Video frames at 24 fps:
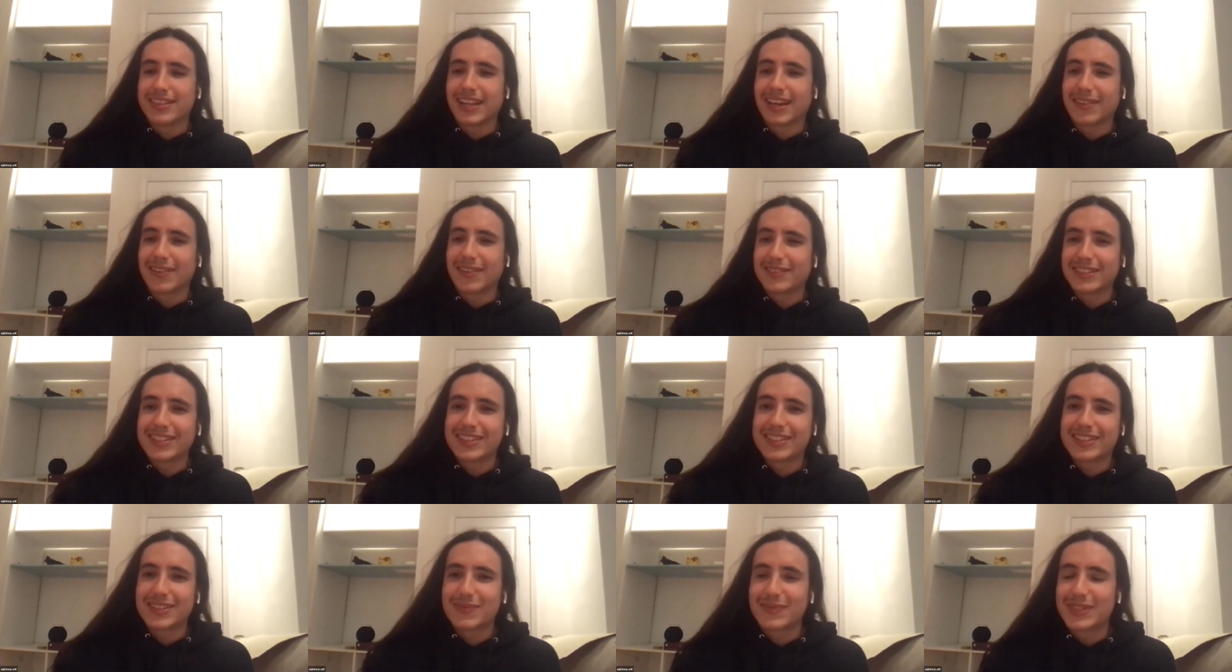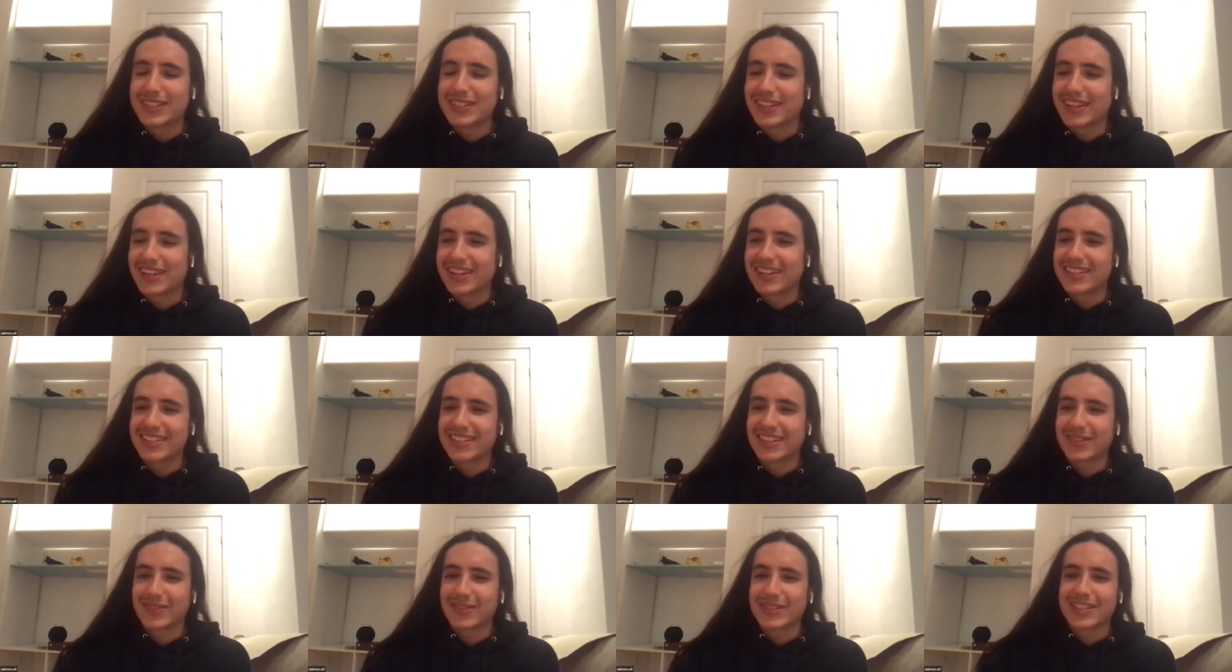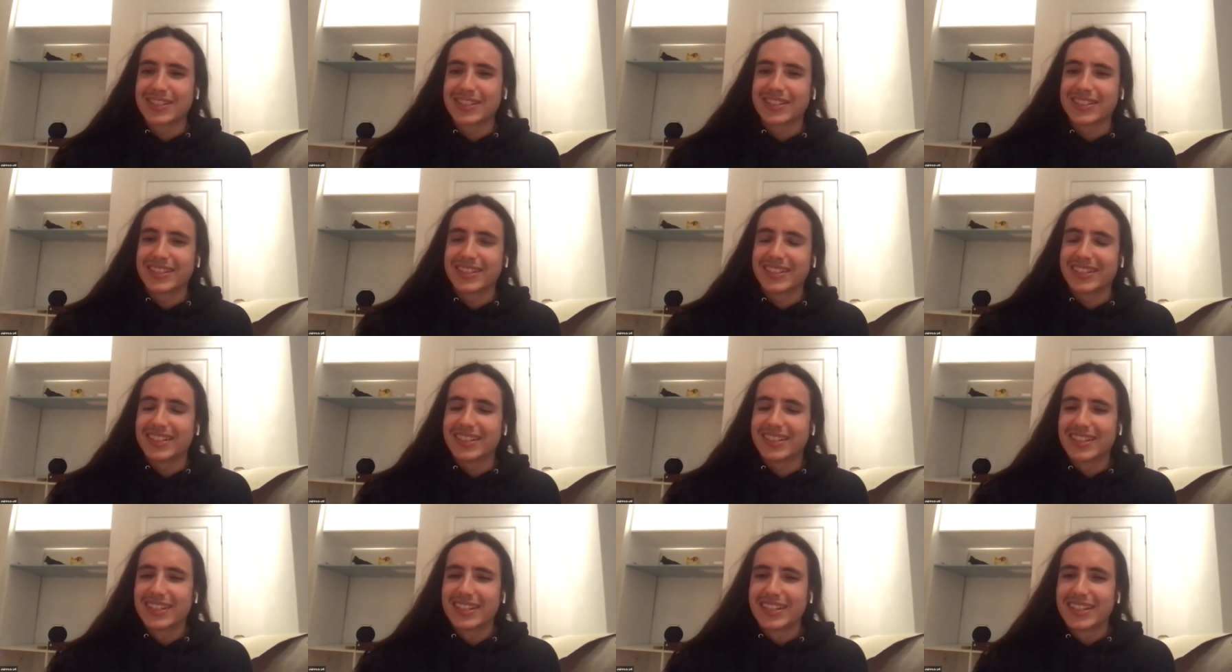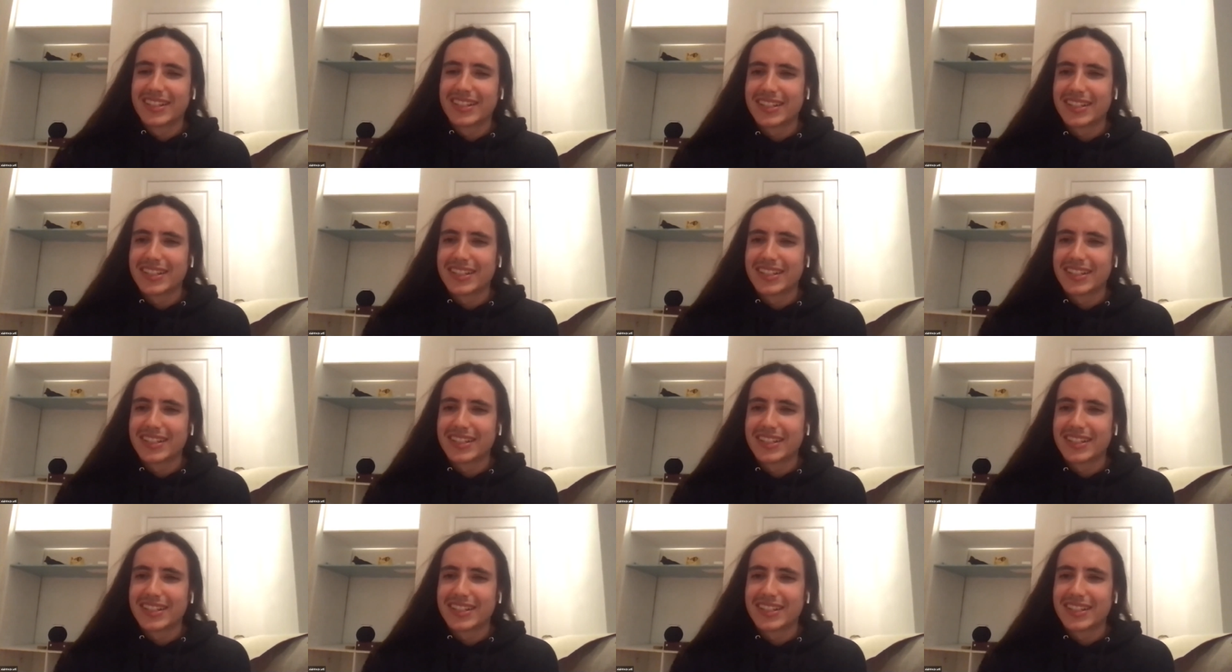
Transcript: that definitely should be done is like we should